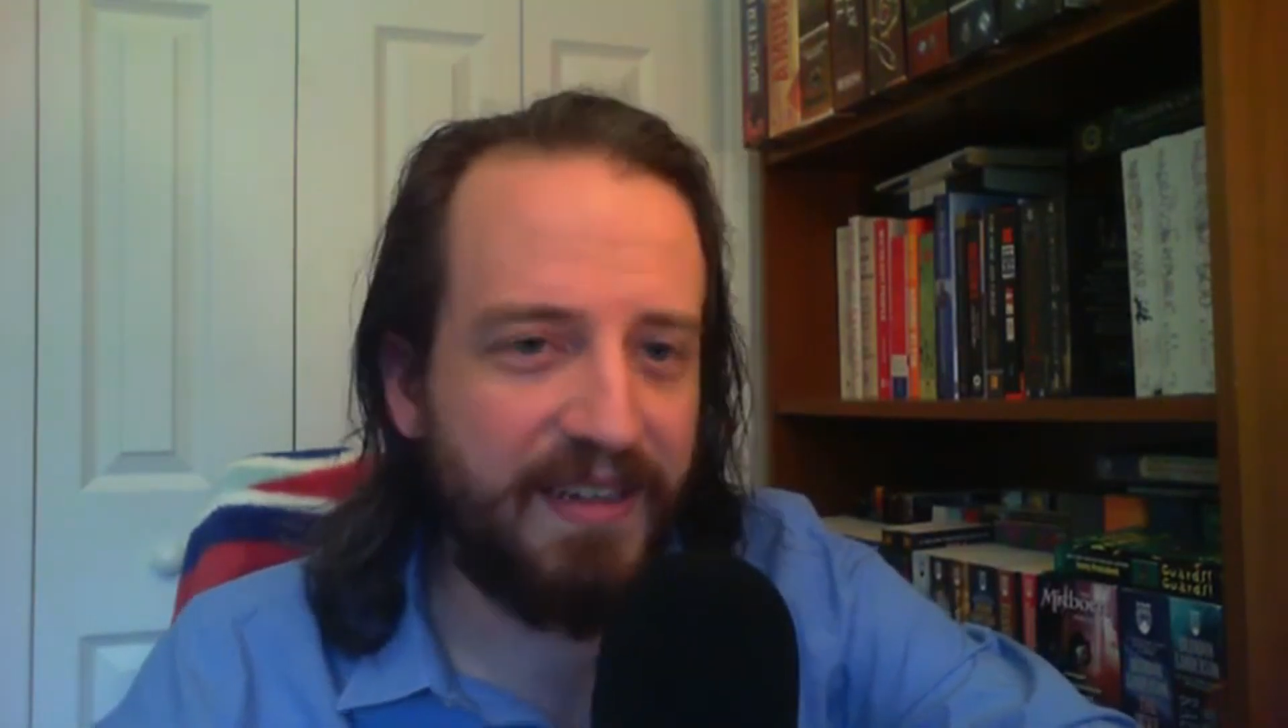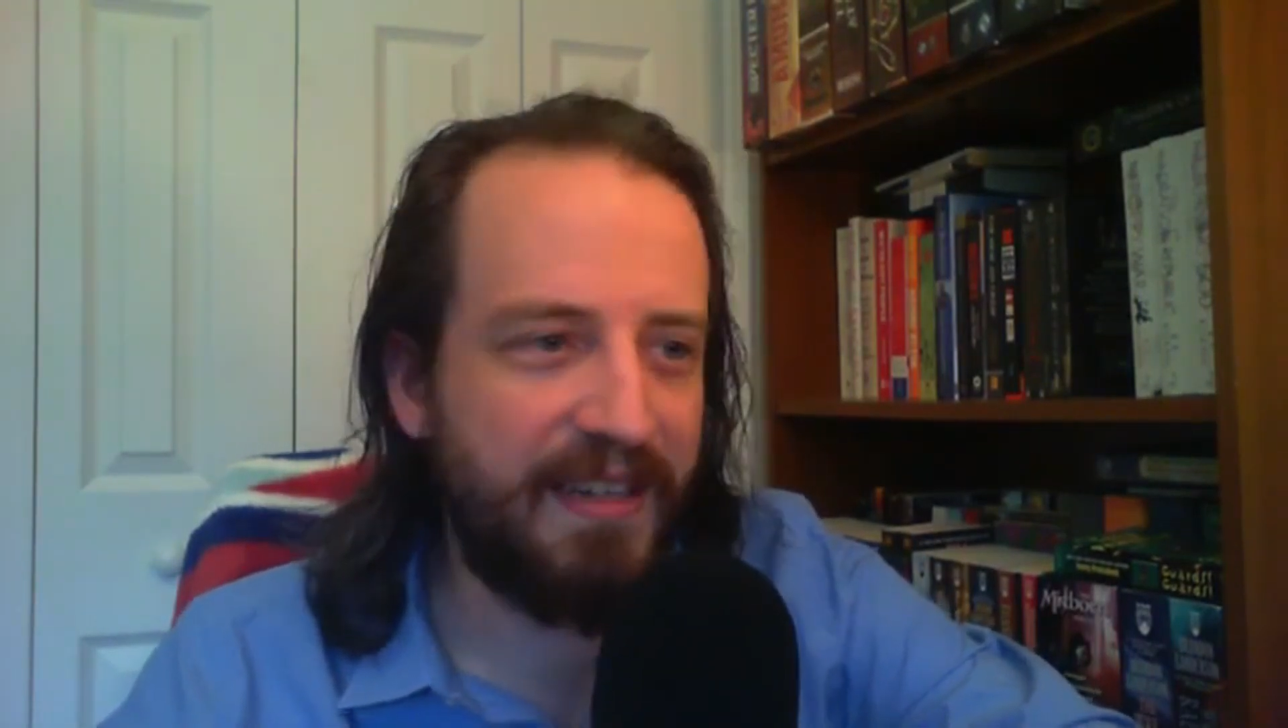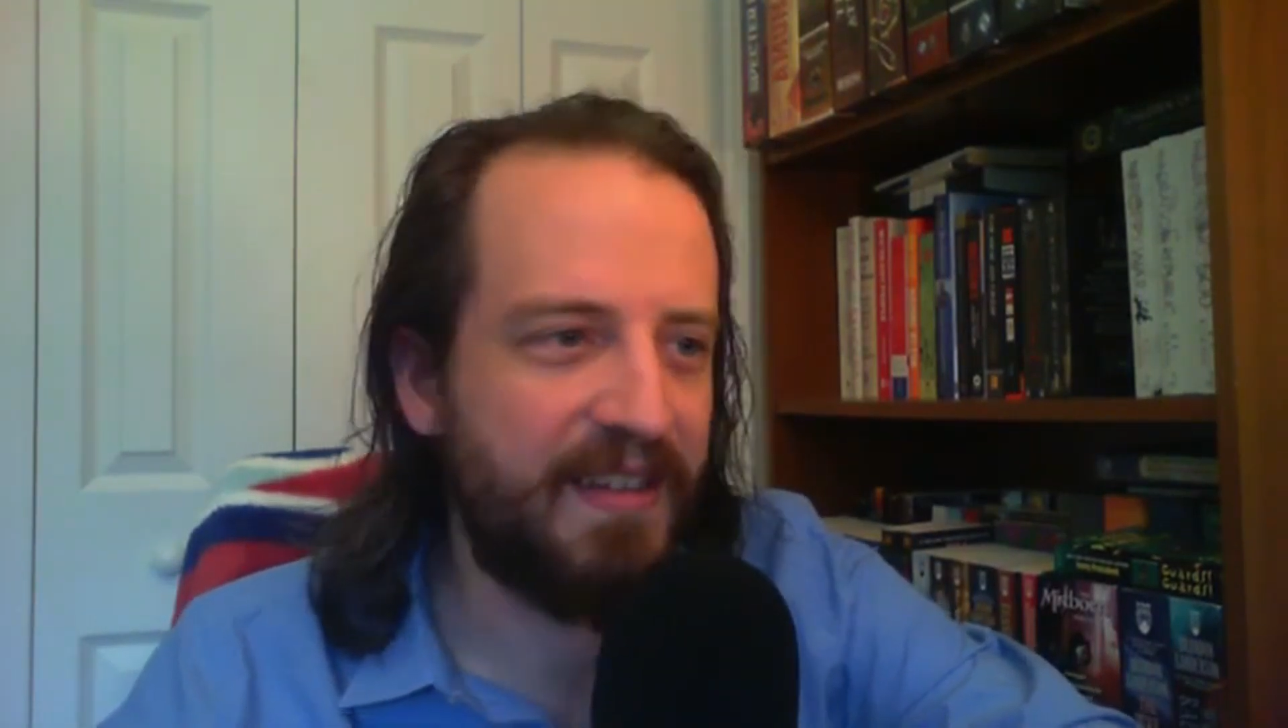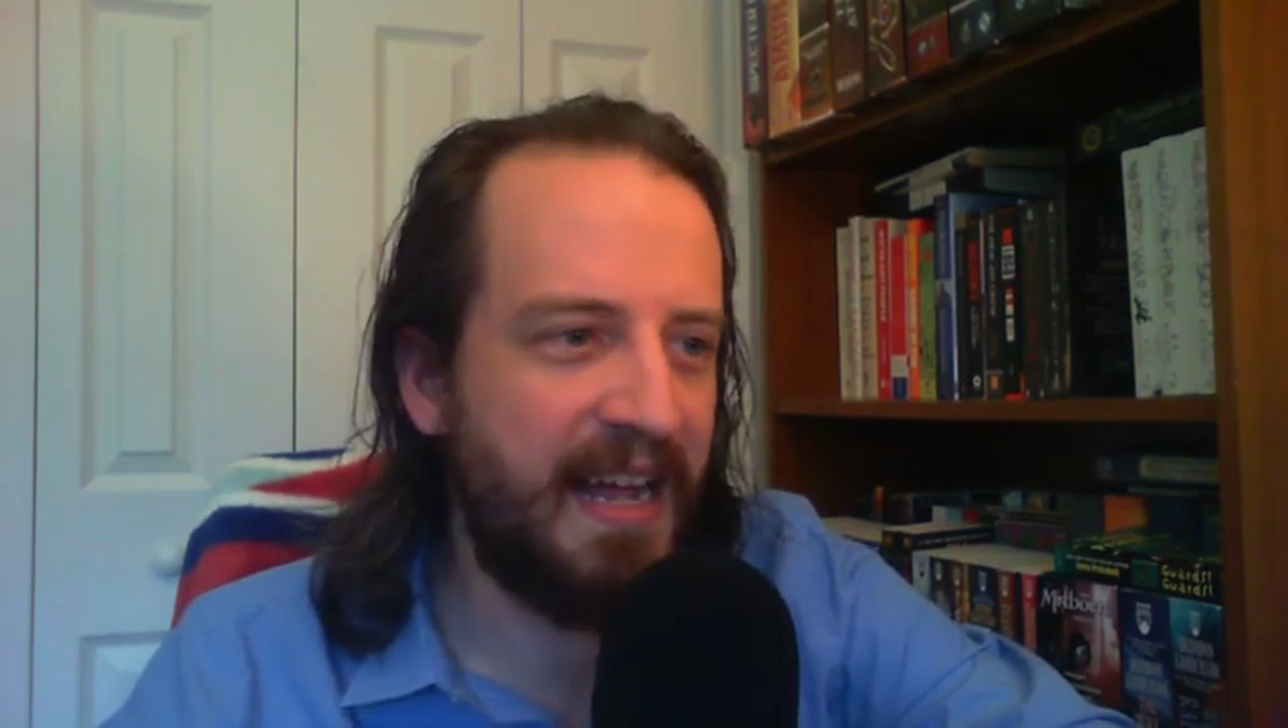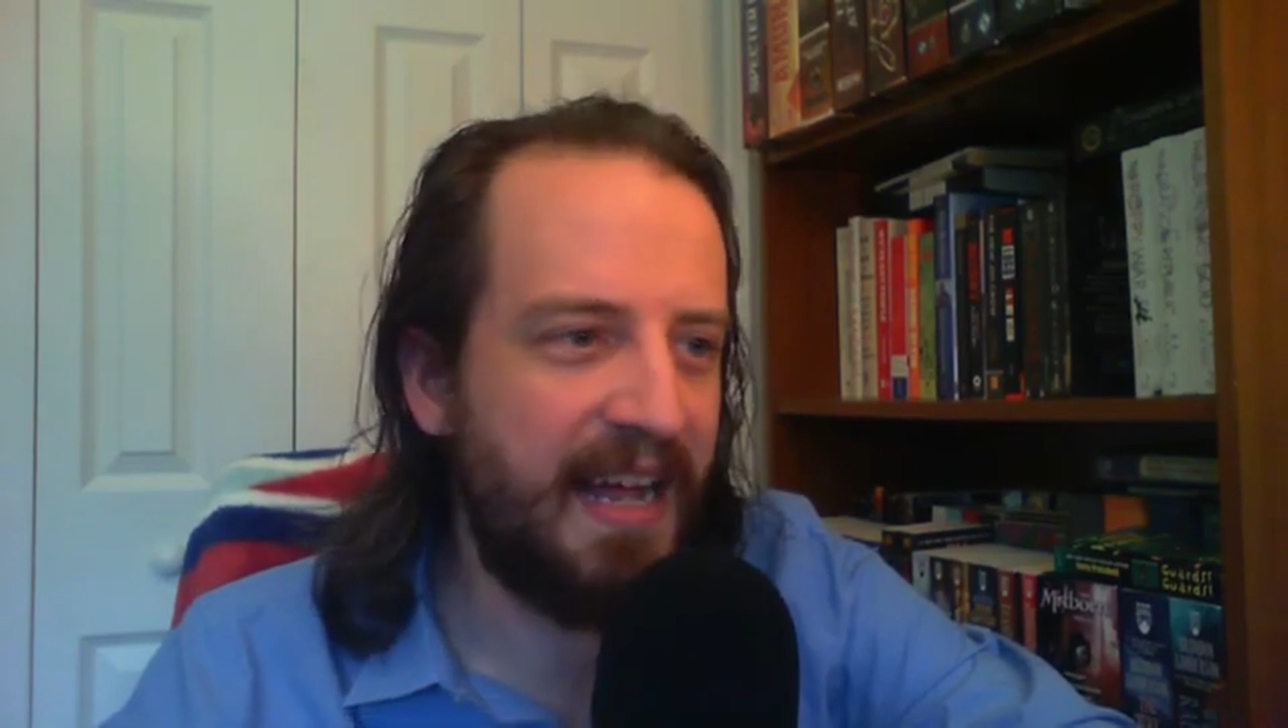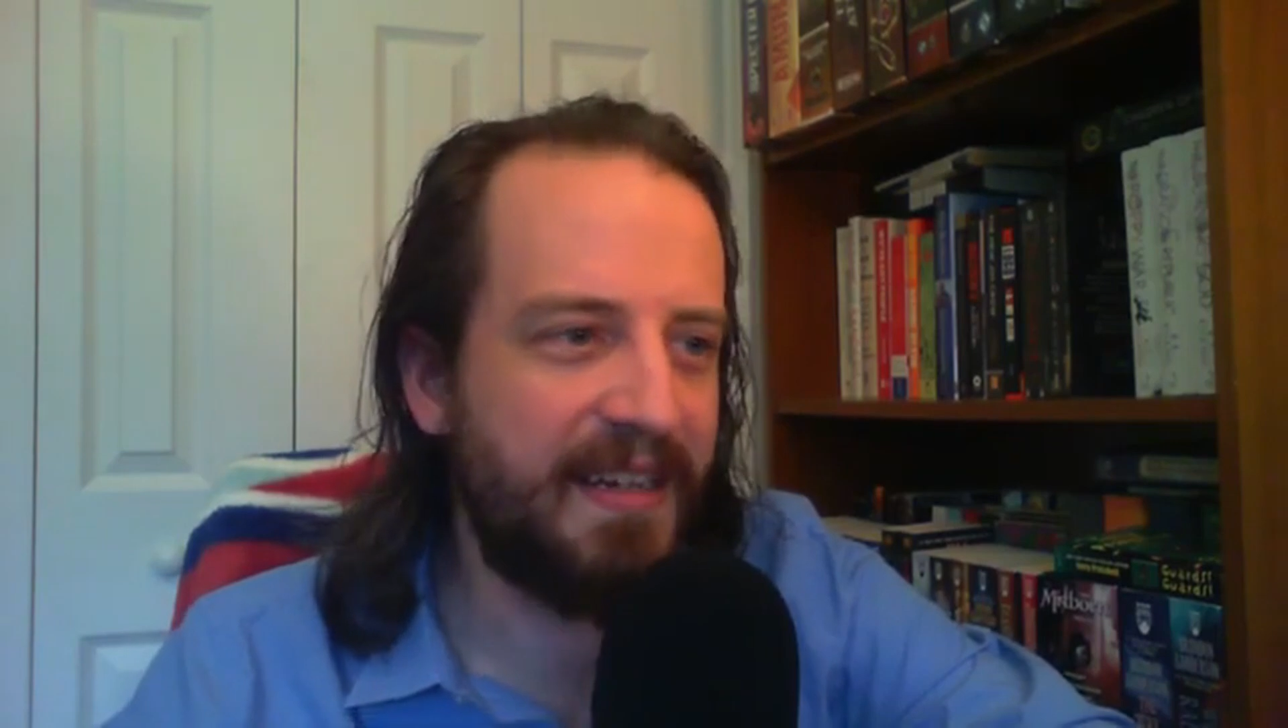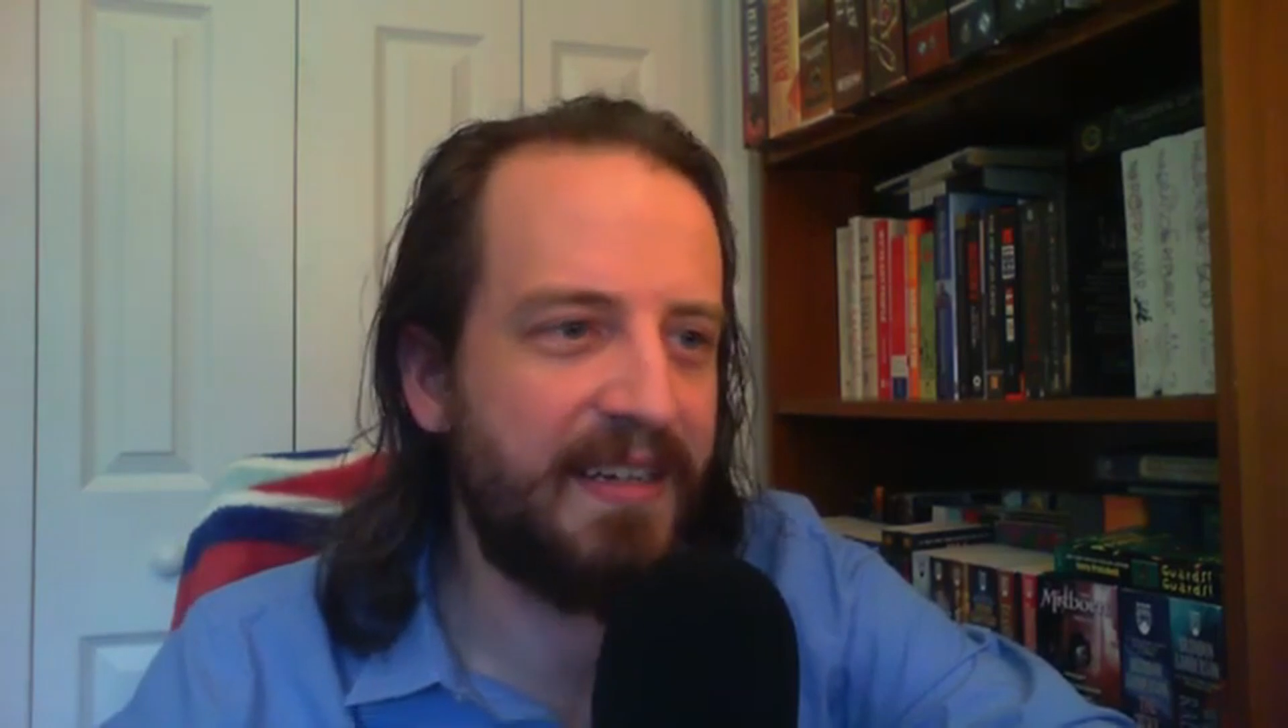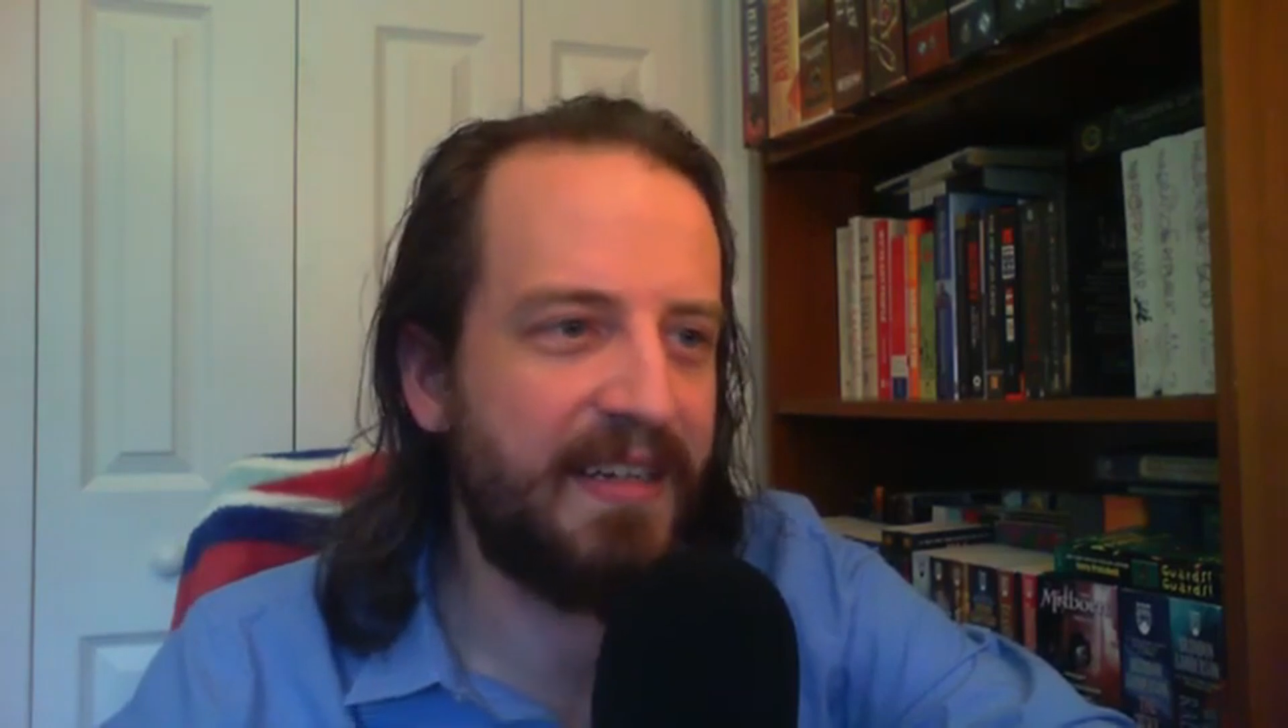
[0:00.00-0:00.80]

it's not